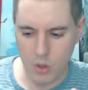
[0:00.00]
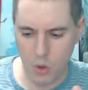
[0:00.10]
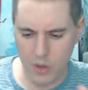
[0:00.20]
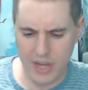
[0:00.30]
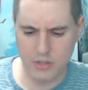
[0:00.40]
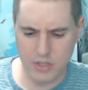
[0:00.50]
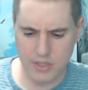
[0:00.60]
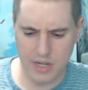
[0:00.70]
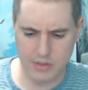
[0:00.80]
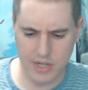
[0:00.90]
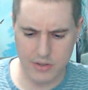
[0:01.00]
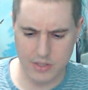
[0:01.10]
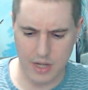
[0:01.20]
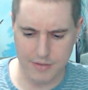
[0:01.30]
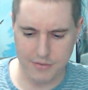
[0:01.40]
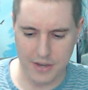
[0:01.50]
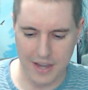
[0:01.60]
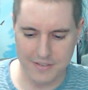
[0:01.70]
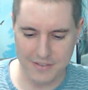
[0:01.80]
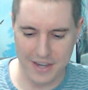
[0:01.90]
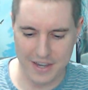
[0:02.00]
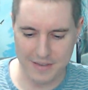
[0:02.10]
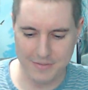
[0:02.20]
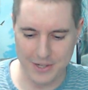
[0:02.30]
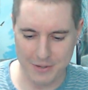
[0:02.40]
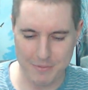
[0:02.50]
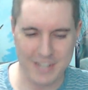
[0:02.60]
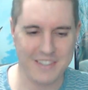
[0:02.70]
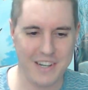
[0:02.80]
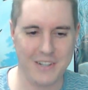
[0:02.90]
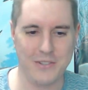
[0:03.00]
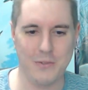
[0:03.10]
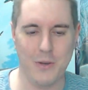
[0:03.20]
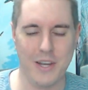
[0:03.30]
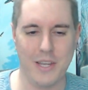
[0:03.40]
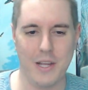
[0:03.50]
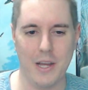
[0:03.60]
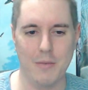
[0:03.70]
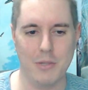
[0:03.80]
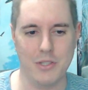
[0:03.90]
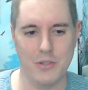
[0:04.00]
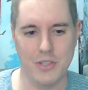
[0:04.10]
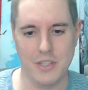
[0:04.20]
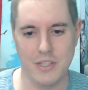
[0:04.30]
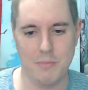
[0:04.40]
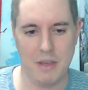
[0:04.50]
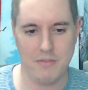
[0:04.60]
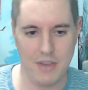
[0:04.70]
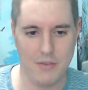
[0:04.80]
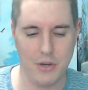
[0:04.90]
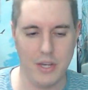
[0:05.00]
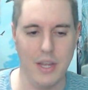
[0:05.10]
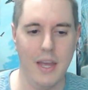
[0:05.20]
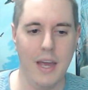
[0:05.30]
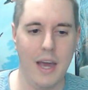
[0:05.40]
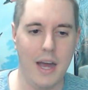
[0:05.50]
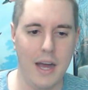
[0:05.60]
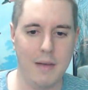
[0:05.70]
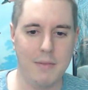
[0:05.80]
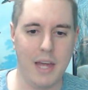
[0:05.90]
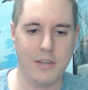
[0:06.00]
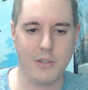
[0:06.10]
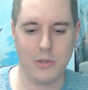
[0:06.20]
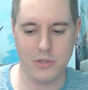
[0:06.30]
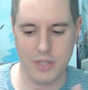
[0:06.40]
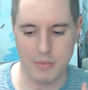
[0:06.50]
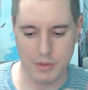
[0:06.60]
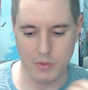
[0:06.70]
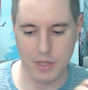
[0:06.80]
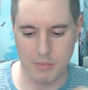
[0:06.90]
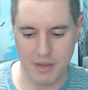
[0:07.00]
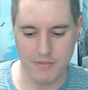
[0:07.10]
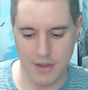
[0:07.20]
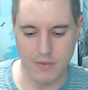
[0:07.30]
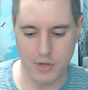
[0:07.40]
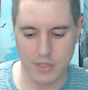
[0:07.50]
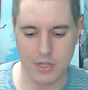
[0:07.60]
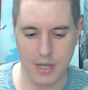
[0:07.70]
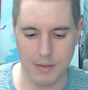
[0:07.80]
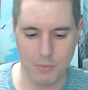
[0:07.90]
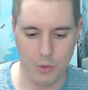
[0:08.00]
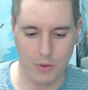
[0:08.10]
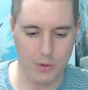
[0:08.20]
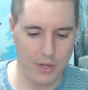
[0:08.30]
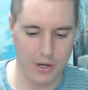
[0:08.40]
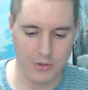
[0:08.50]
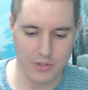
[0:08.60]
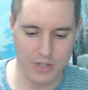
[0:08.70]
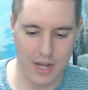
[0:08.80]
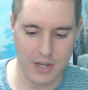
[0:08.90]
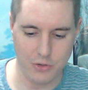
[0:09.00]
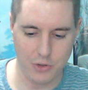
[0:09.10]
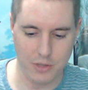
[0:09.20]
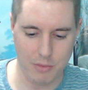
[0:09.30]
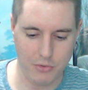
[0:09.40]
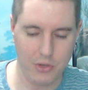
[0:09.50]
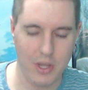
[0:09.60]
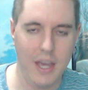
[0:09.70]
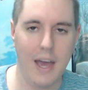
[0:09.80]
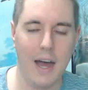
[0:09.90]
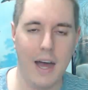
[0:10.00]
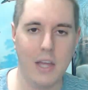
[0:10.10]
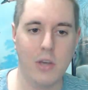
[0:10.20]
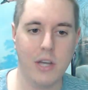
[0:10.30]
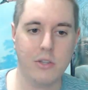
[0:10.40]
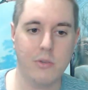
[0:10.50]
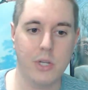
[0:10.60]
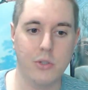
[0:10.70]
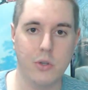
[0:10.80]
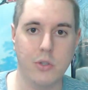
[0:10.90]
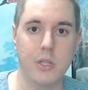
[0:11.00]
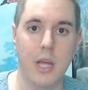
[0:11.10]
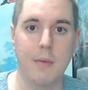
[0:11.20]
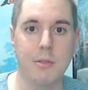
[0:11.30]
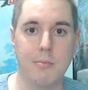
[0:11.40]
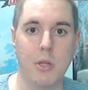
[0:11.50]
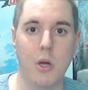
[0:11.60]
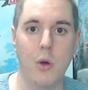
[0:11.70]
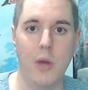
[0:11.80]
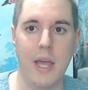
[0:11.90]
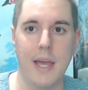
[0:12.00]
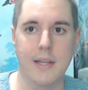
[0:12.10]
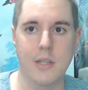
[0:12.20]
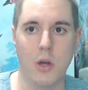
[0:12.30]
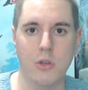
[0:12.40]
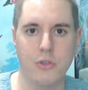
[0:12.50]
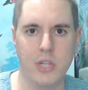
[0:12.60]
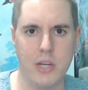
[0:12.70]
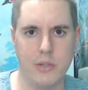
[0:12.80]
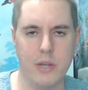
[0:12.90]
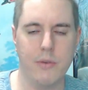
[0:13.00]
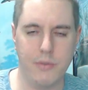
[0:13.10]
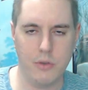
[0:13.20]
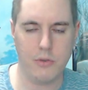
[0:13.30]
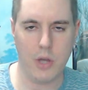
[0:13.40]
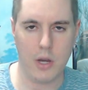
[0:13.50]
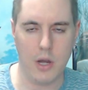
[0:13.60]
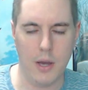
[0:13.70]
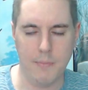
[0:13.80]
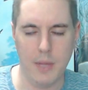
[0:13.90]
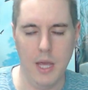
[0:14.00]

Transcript: Okay, so let's count down the top five, best characters in the Walking Dead comic book series, at least my favorite. Not necessarily the same thing, really my favorite, or characters that I enjoy the most. And you guys can write yours in the comments below, and also check out deadreviews.com